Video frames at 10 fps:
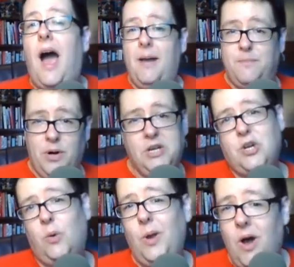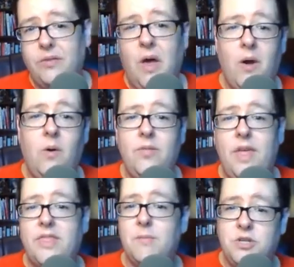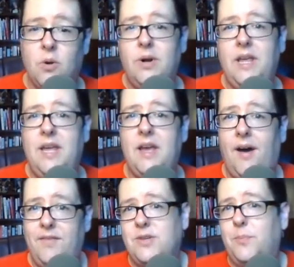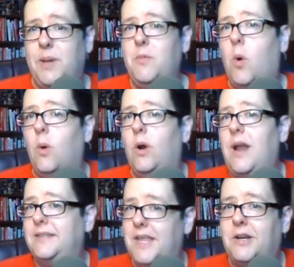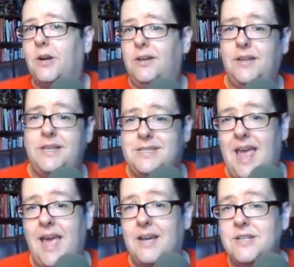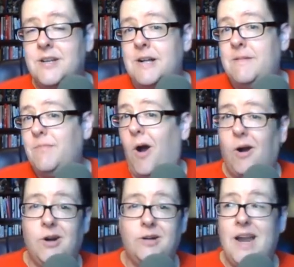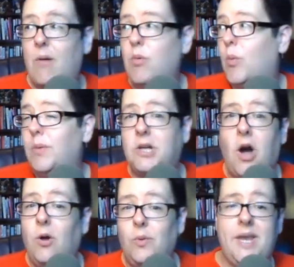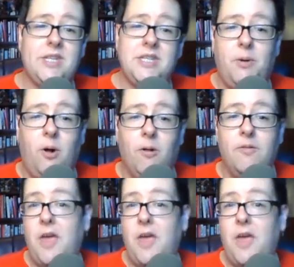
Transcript: I'm pretty sure we all know that the majority of the Supreme Court, as they currently stand, are not what we would call reasonable.